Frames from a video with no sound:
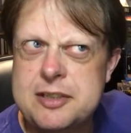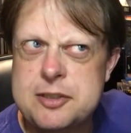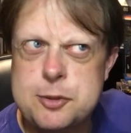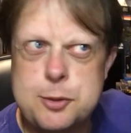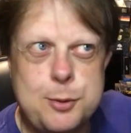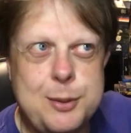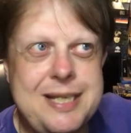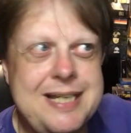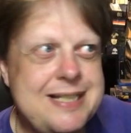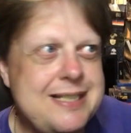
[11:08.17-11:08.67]

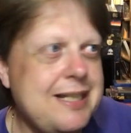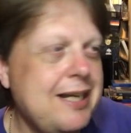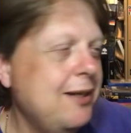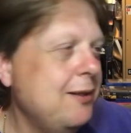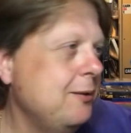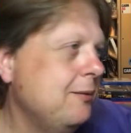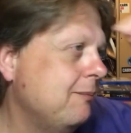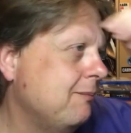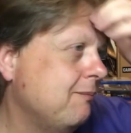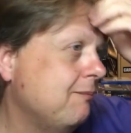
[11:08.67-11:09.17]
2 years
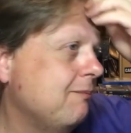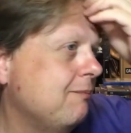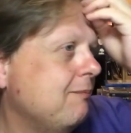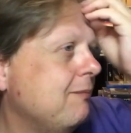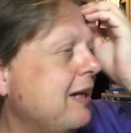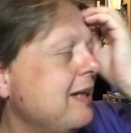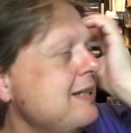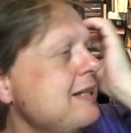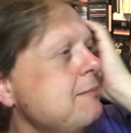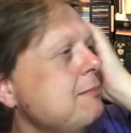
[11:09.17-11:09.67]
ago,
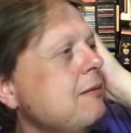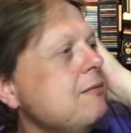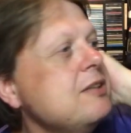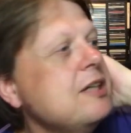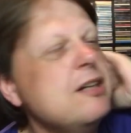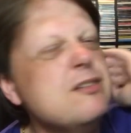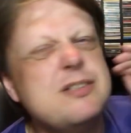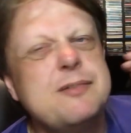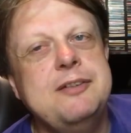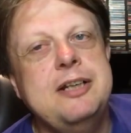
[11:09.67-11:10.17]
18 months
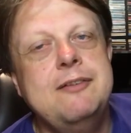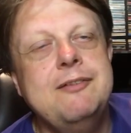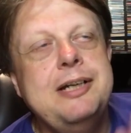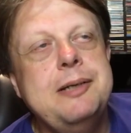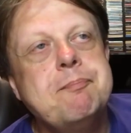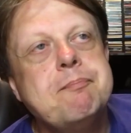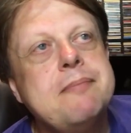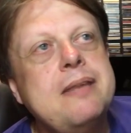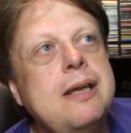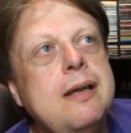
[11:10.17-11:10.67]
ago, something like that.